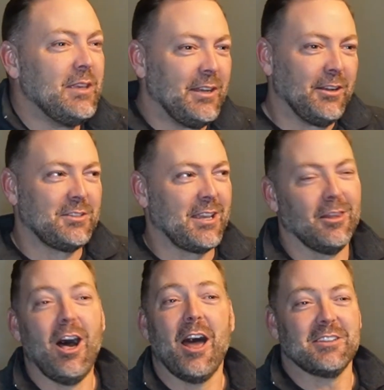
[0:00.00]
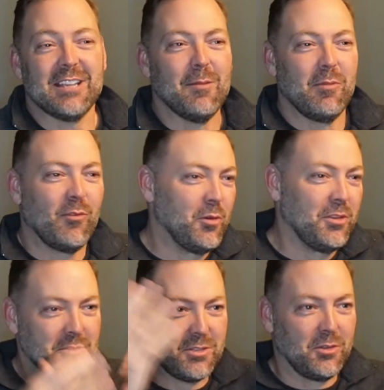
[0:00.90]
And it'll take a lot of time before
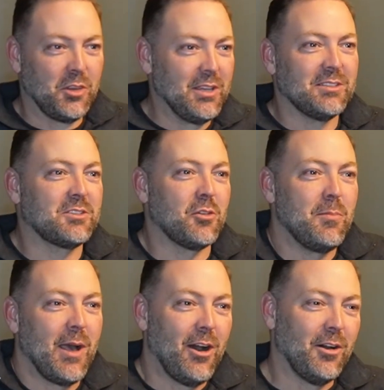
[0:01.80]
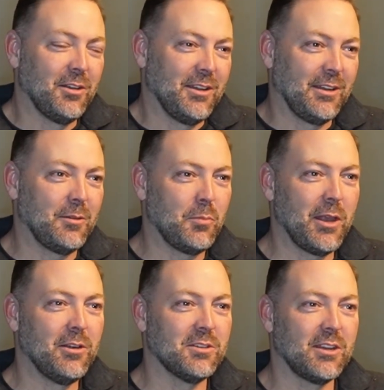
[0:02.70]
those little things creep out and
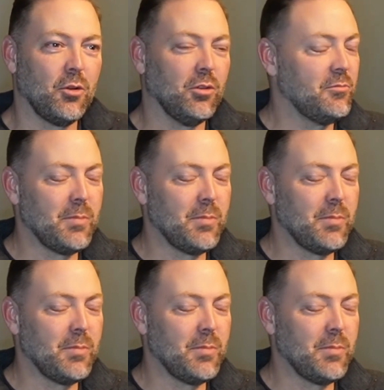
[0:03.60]
competitors get a hold of them.